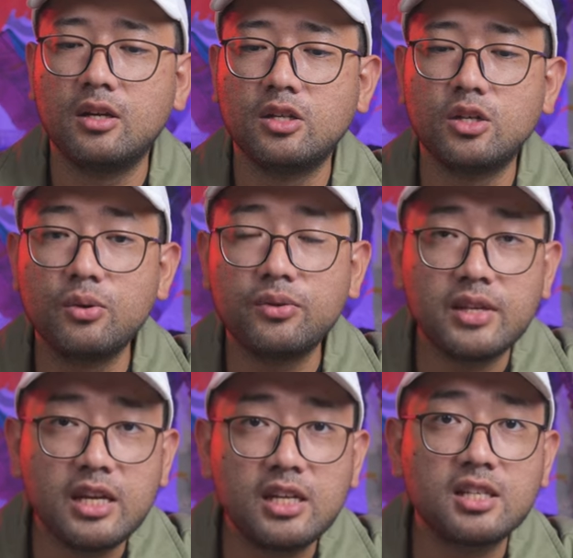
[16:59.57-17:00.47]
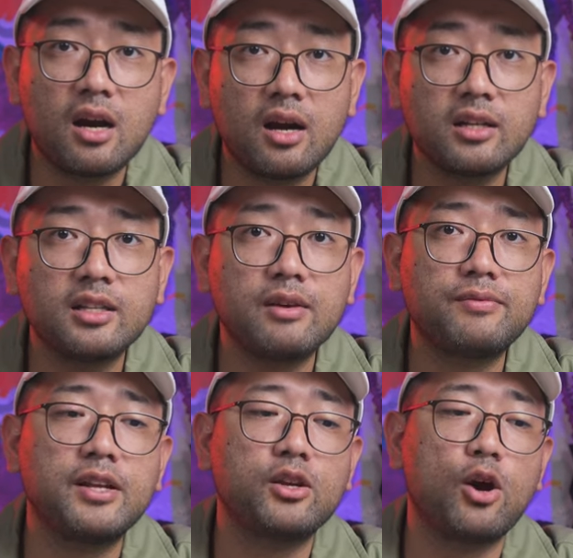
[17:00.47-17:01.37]
So these are the
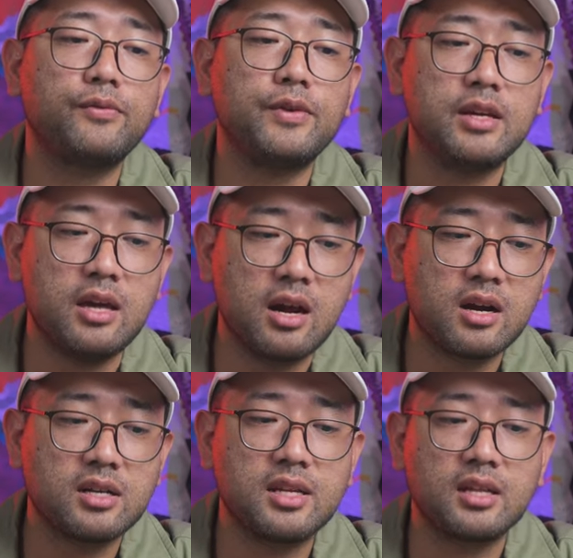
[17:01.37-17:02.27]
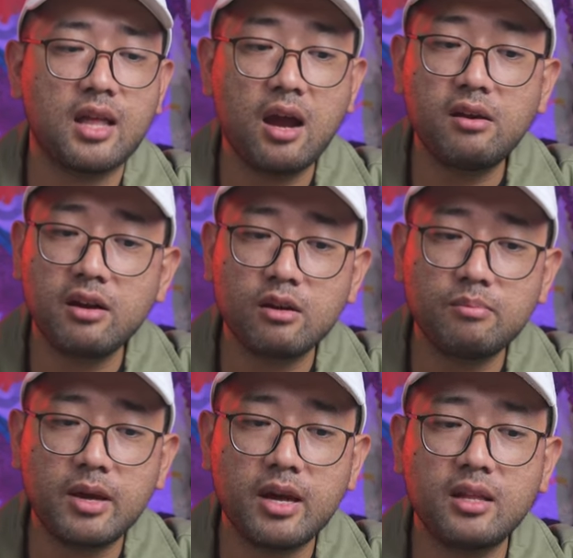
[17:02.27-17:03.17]
different coffee gears that I
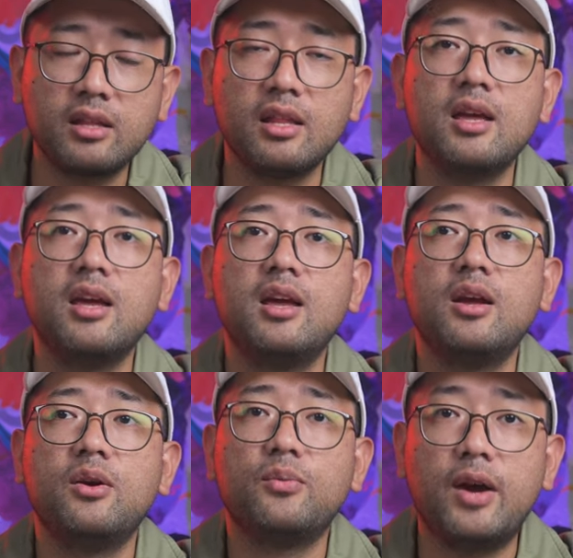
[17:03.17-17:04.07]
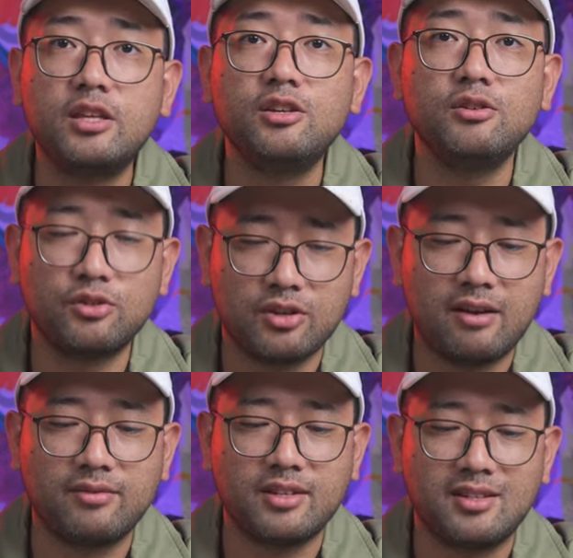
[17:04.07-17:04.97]
recommend when you
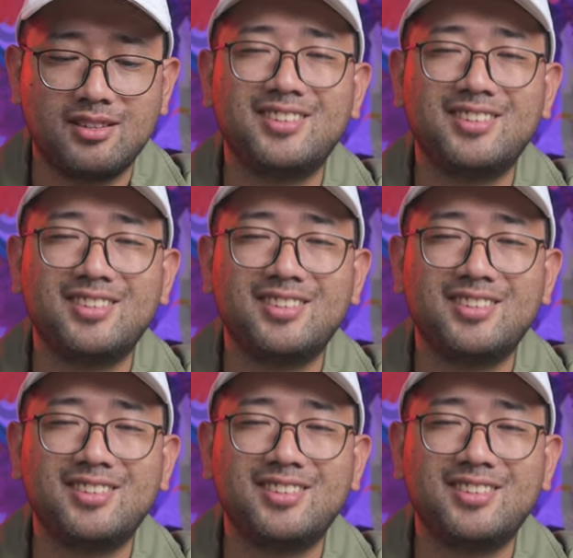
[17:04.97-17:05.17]
travel,